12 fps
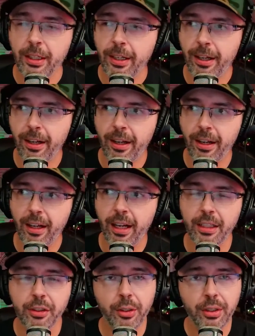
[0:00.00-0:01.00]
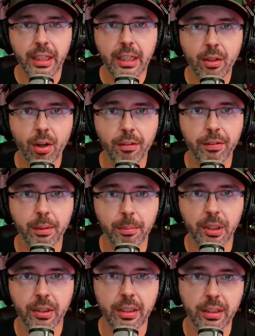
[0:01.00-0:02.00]
I turn the heat off in the
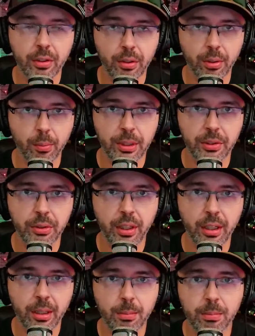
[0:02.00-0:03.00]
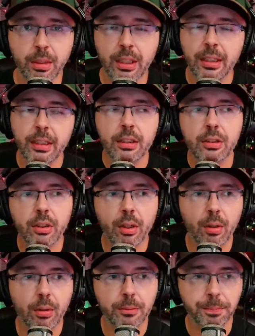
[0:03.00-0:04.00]
building during the winter time. So